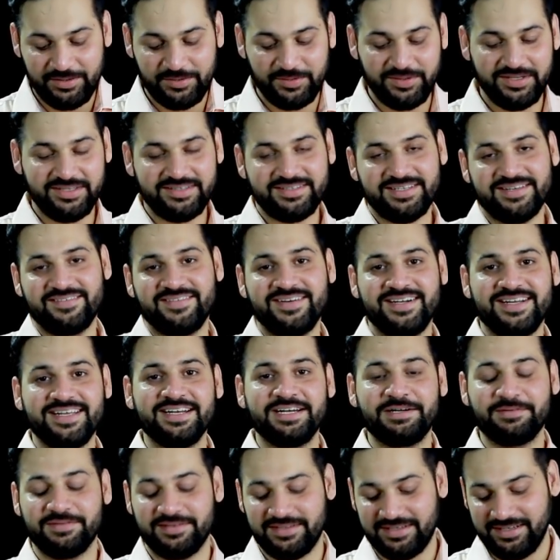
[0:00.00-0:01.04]

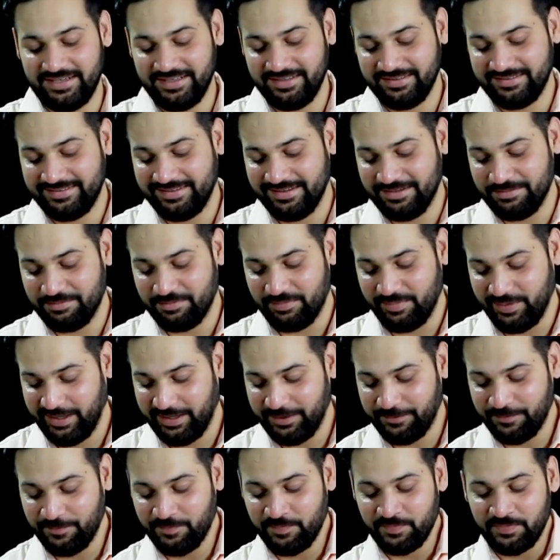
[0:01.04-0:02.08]
2017 it was released in may